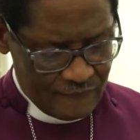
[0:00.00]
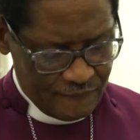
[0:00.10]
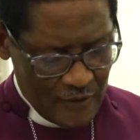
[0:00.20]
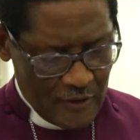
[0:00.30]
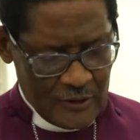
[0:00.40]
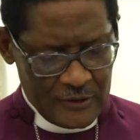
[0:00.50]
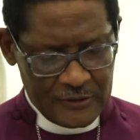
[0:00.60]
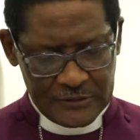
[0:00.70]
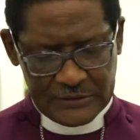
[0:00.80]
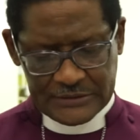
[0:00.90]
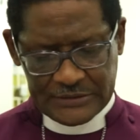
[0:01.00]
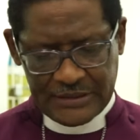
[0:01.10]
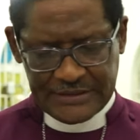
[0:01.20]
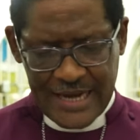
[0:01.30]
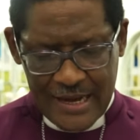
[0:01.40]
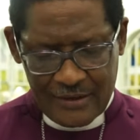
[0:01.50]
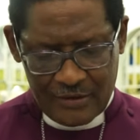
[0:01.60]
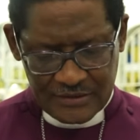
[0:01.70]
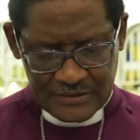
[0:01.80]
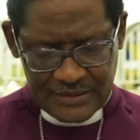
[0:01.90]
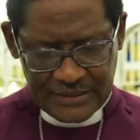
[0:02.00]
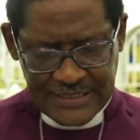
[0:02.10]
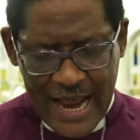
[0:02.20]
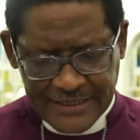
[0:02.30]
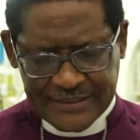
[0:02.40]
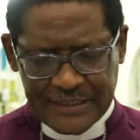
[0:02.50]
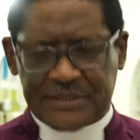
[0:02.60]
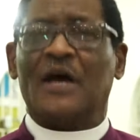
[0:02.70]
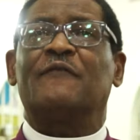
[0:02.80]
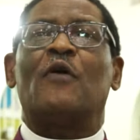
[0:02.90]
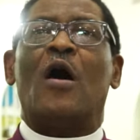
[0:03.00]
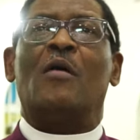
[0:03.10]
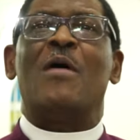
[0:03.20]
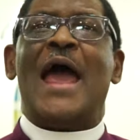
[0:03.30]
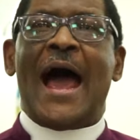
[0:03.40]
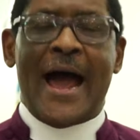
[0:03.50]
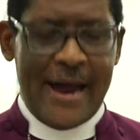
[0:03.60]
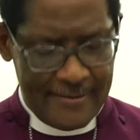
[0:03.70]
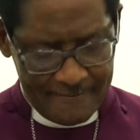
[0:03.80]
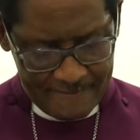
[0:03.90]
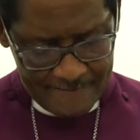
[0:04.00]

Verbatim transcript: For the, di the Diocese of Ogbia,